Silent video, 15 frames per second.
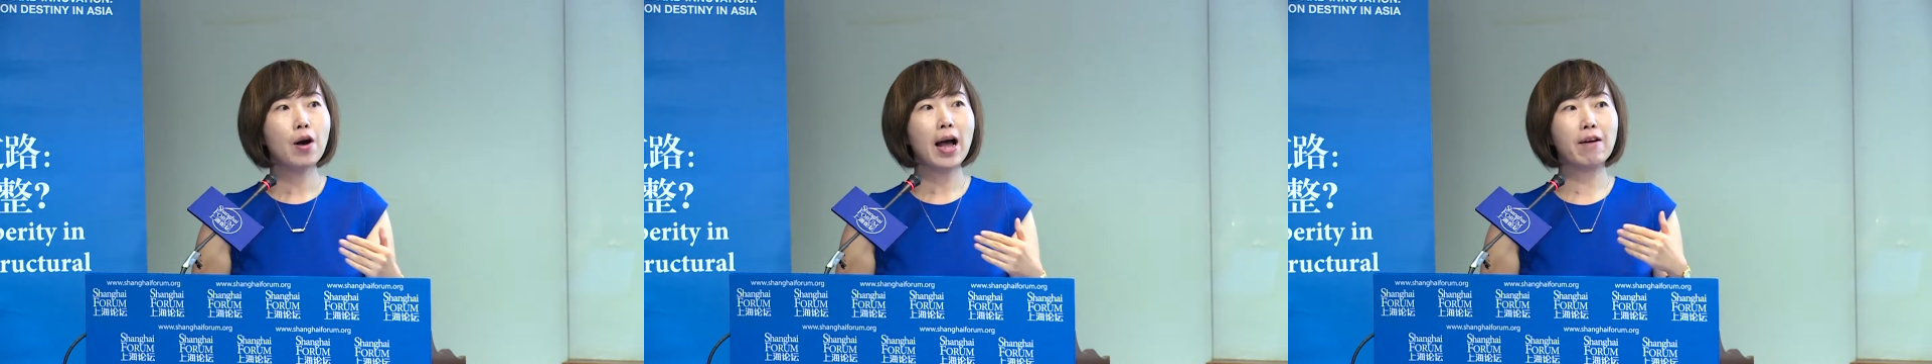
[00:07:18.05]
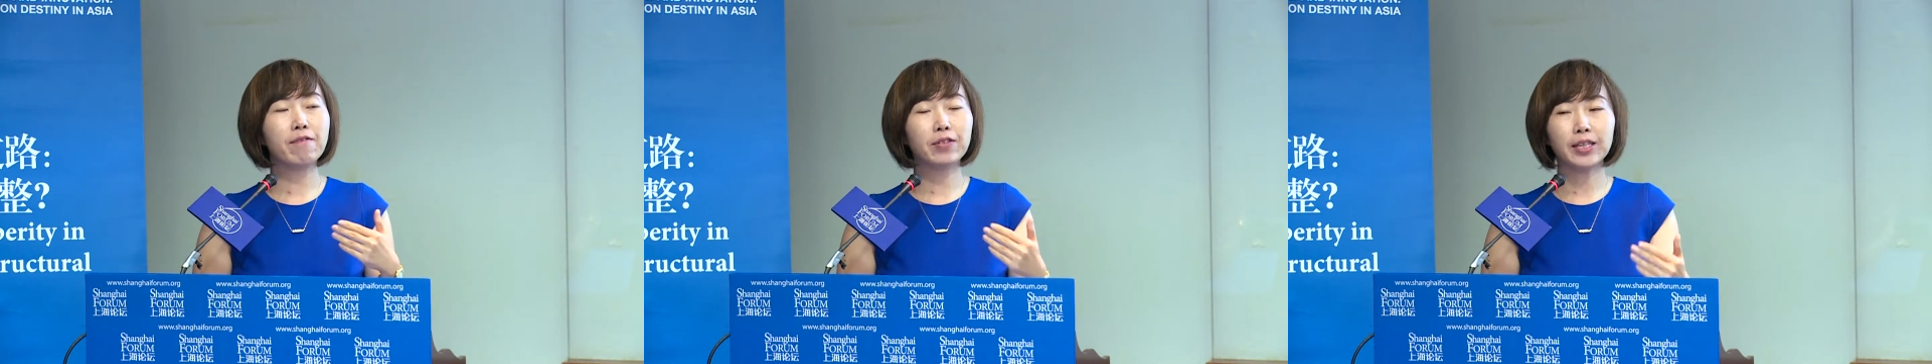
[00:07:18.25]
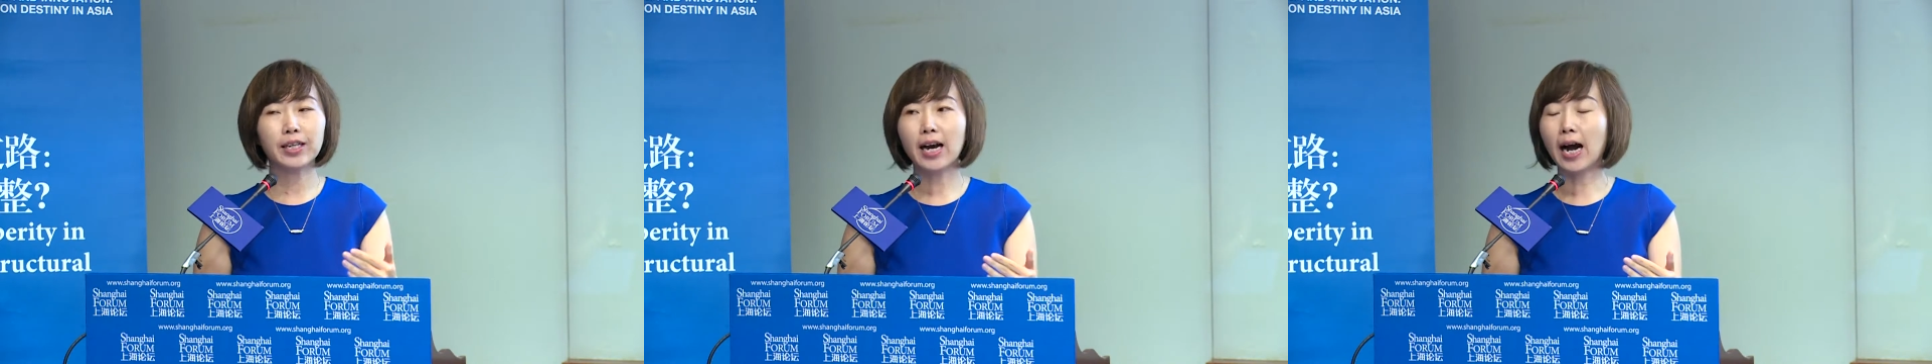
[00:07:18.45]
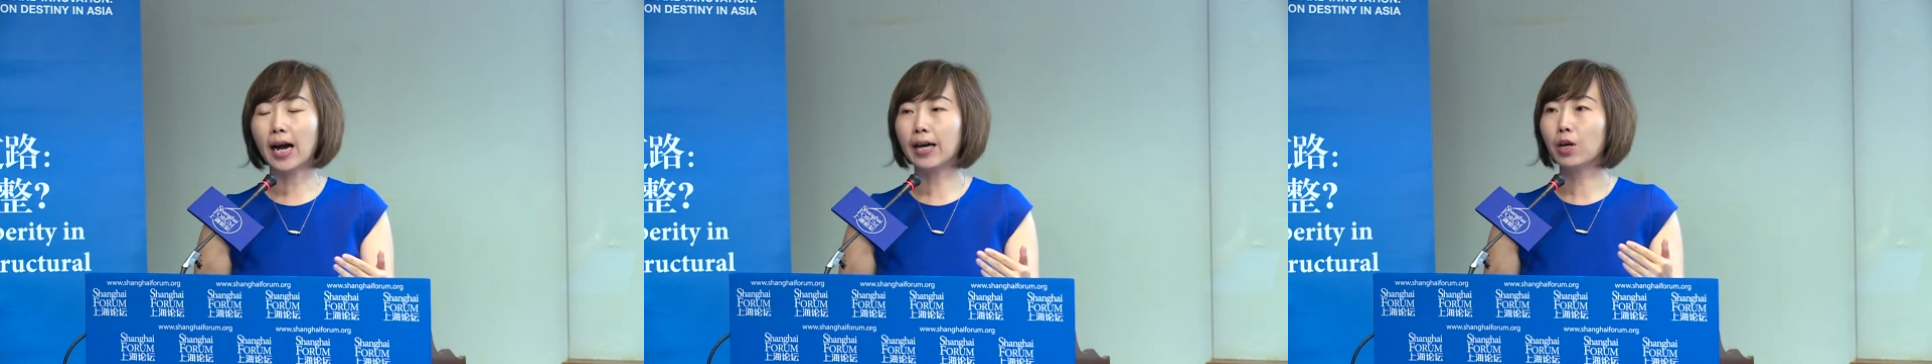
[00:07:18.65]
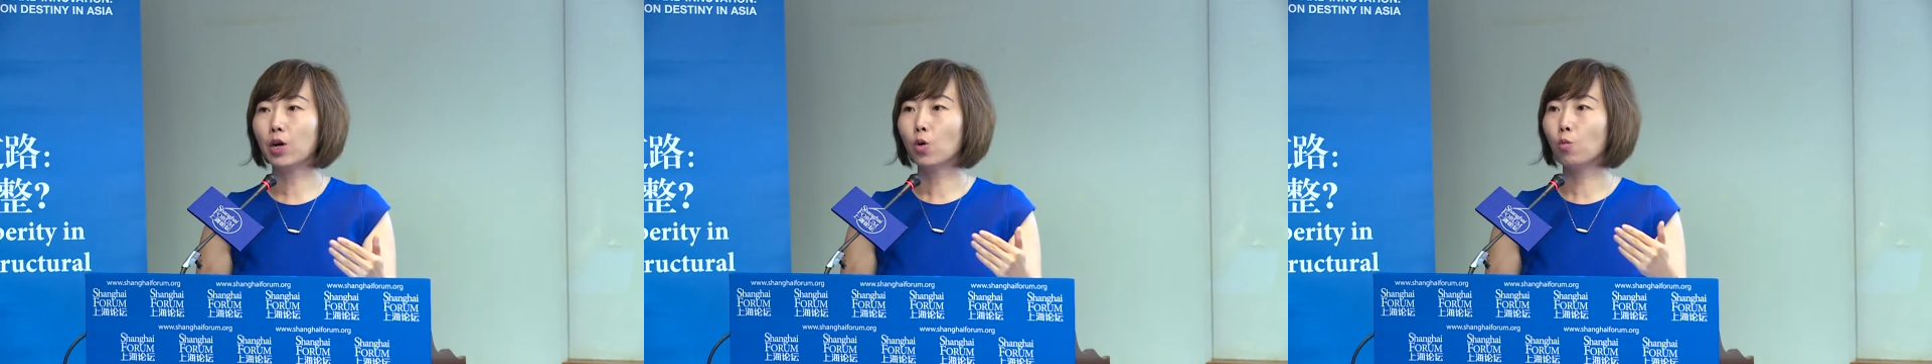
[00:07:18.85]

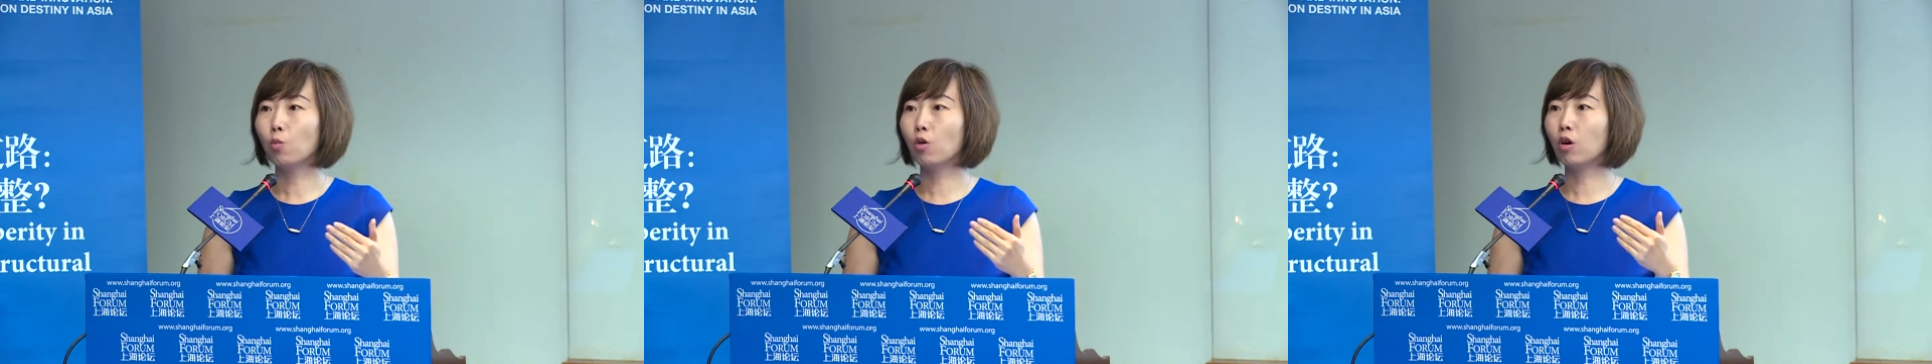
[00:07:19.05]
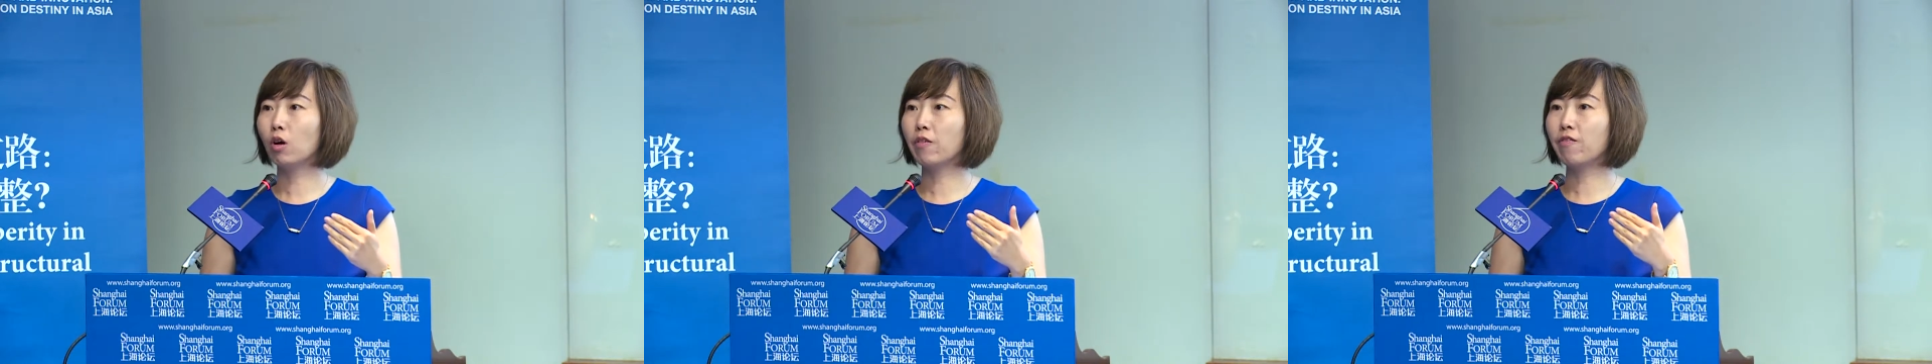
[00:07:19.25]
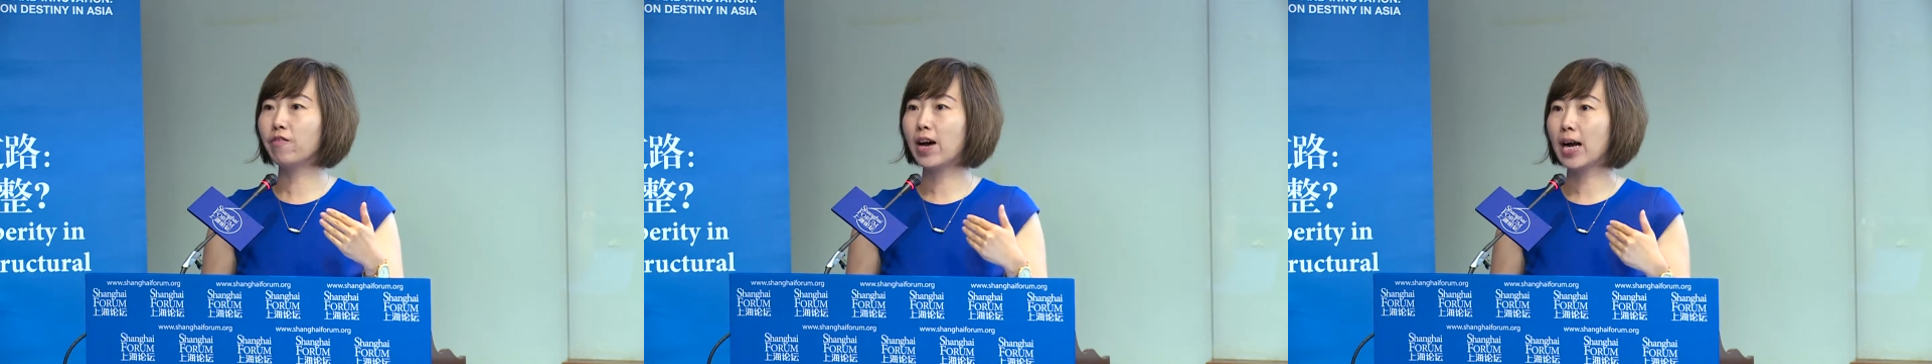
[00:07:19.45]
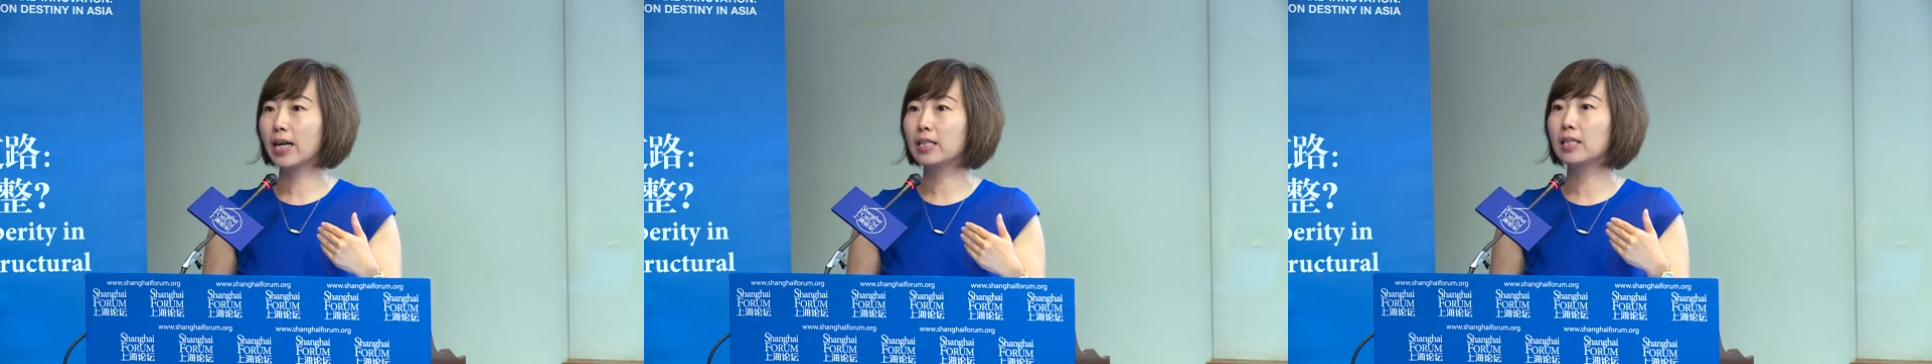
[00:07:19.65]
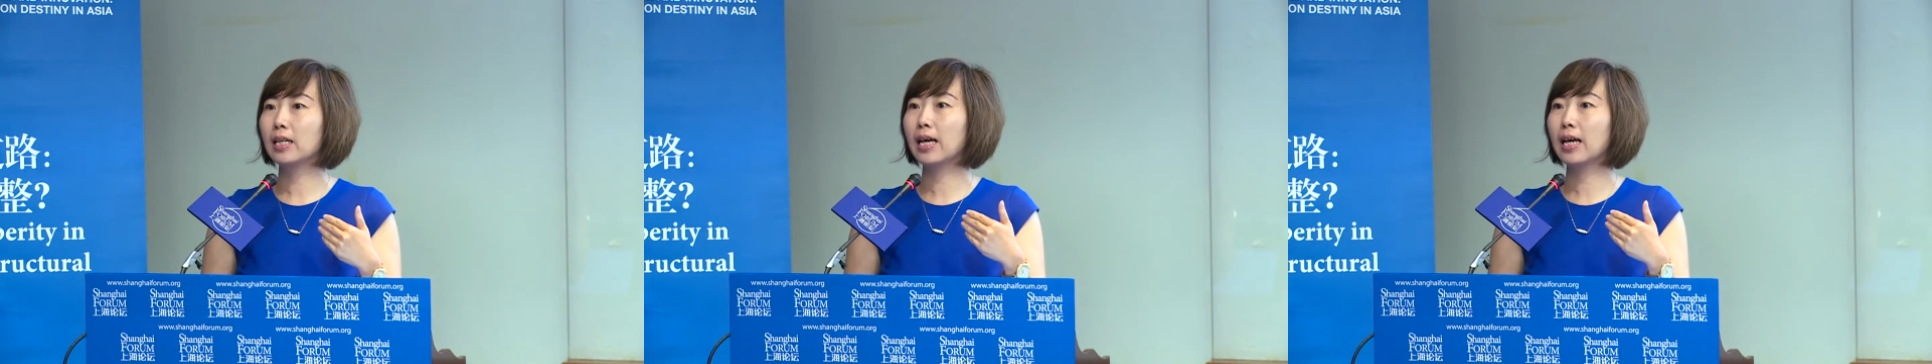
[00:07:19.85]
FDI will affect